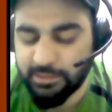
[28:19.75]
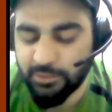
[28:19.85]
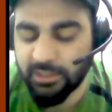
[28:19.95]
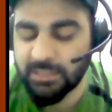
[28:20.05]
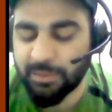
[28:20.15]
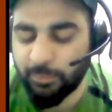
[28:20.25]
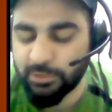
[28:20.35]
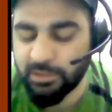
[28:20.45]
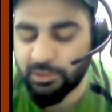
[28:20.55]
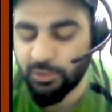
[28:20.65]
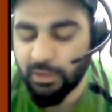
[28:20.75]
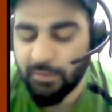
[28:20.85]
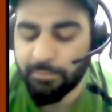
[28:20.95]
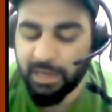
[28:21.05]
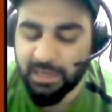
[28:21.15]
So this is proportional to
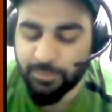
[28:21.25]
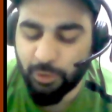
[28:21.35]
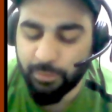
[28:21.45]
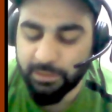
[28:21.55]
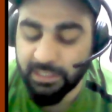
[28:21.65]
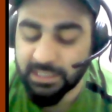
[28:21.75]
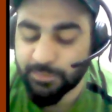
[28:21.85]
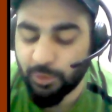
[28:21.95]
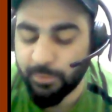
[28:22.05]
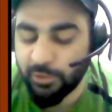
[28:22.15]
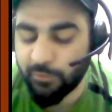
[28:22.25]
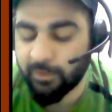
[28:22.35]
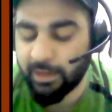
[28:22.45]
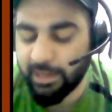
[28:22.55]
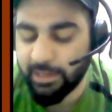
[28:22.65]
prior probability is probability of
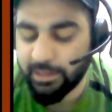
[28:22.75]
yi